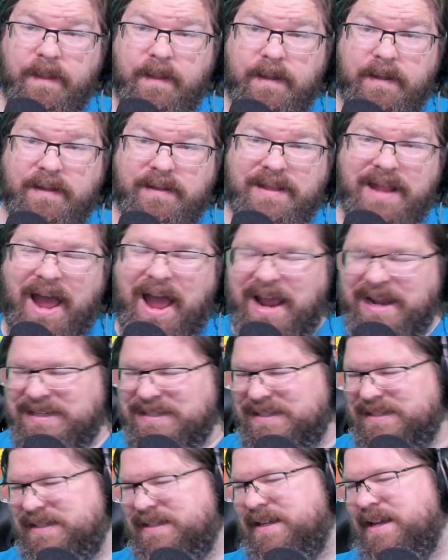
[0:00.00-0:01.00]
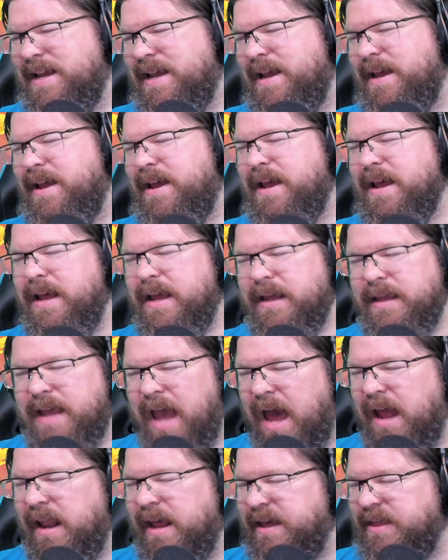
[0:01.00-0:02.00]
Nice.
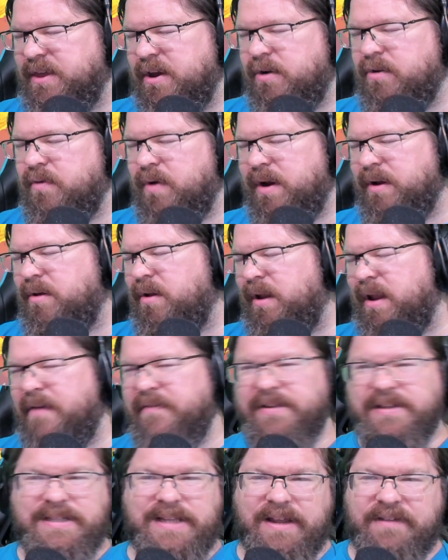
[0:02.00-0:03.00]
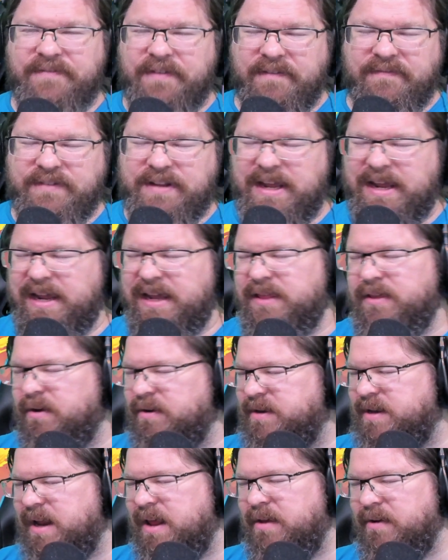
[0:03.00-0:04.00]
Yeah, like their critical level is like 15.
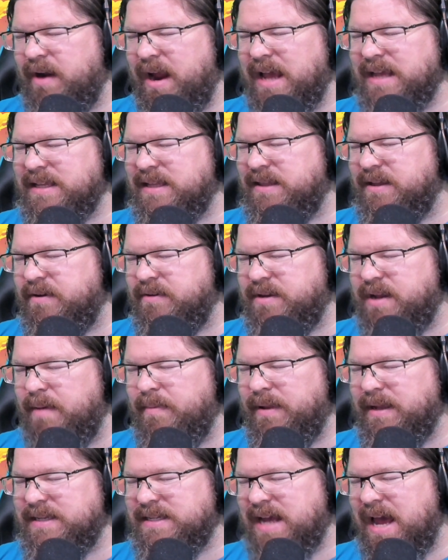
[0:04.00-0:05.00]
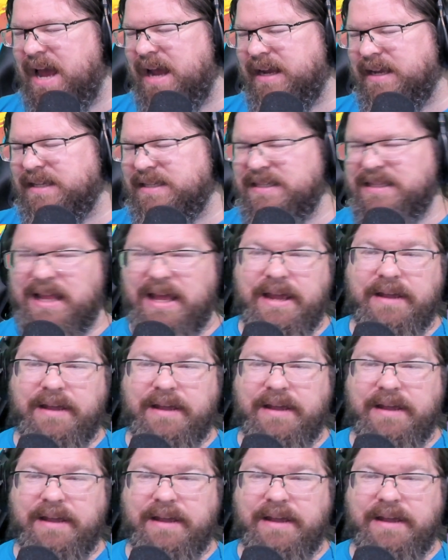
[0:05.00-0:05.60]
Their double attack is like